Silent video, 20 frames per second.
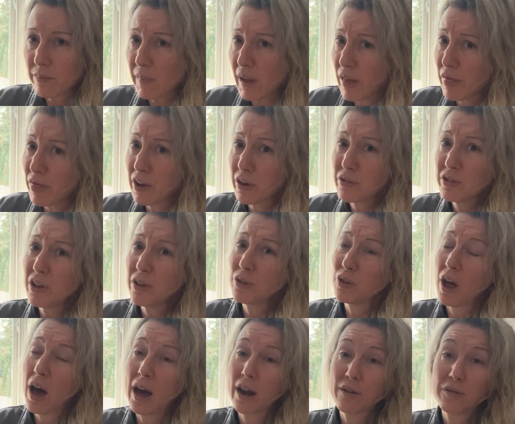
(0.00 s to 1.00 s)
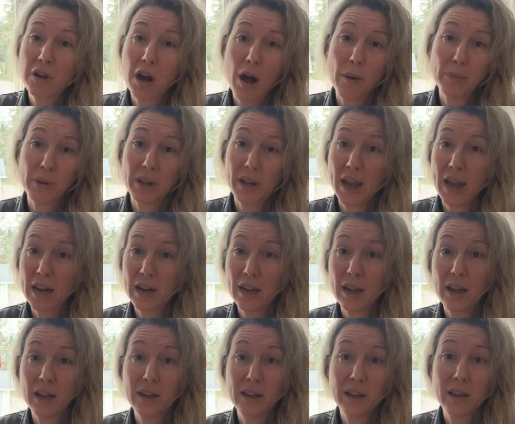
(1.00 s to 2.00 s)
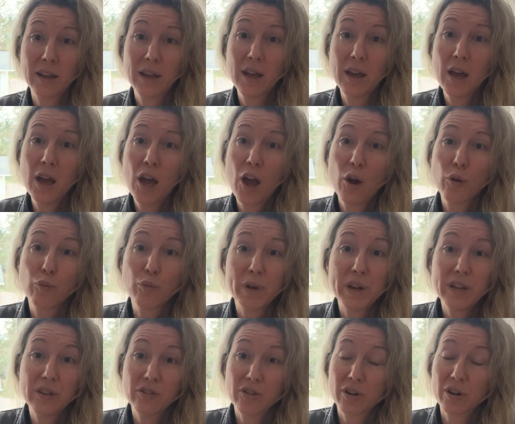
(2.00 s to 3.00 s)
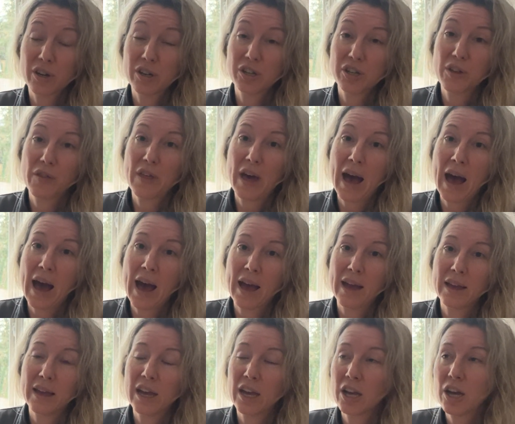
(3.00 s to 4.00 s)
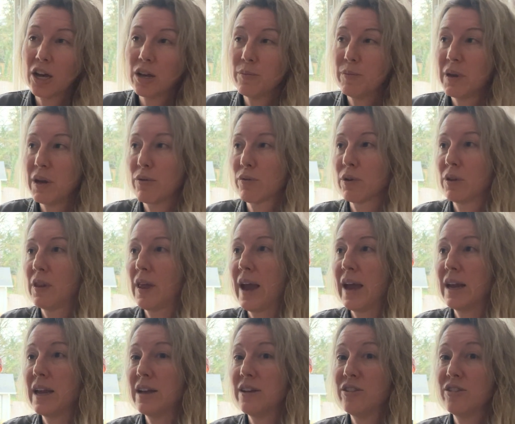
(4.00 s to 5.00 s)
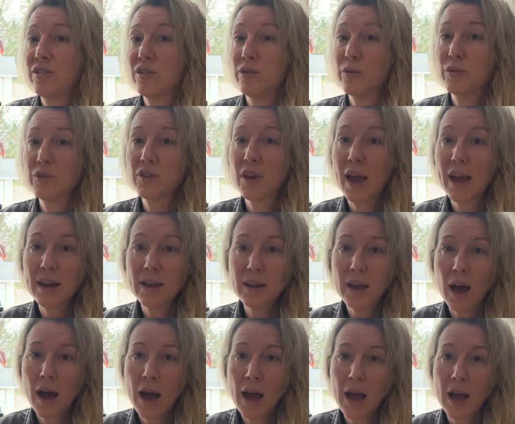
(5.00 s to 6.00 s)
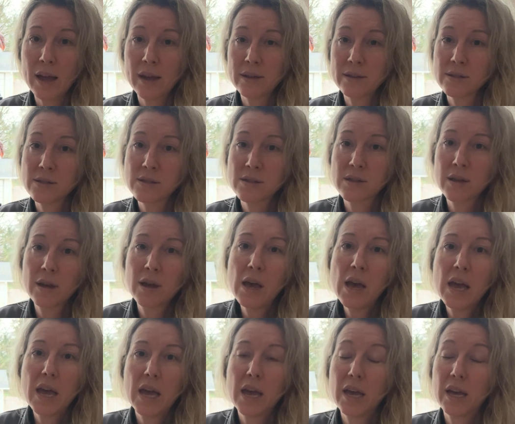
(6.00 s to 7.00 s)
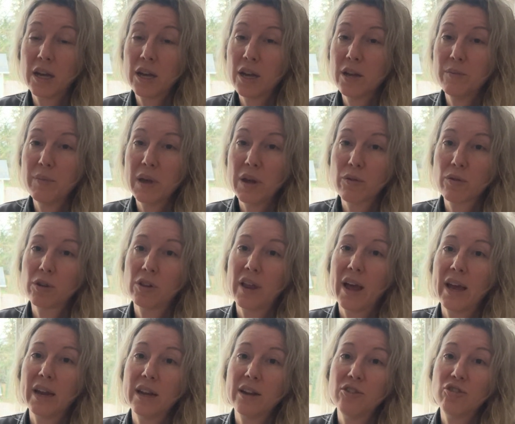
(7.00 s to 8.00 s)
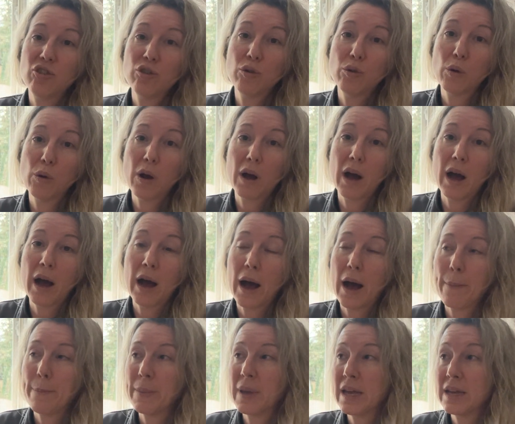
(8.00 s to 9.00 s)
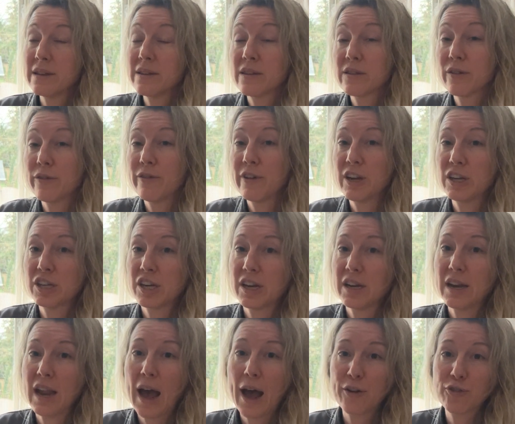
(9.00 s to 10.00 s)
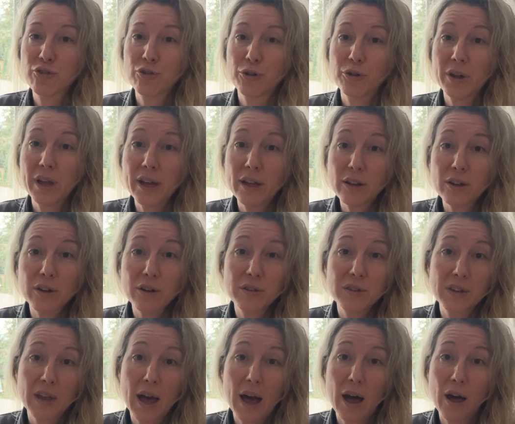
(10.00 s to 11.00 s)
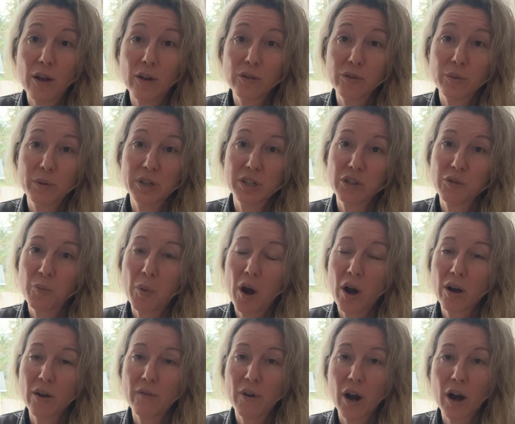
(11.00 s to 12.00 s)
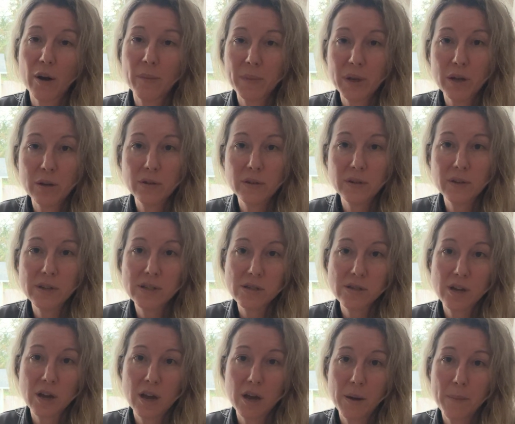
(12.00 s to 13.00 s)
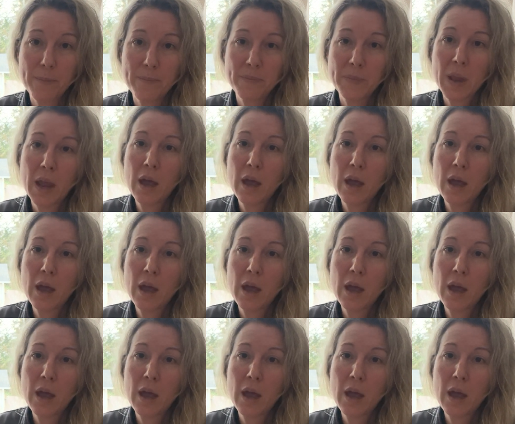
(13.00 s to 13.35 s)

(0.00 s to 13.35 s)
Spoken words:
there's a lot of complicated research that it could be related to cytokines. It could be related to insufficient natural killer cells, which is part of our immune system.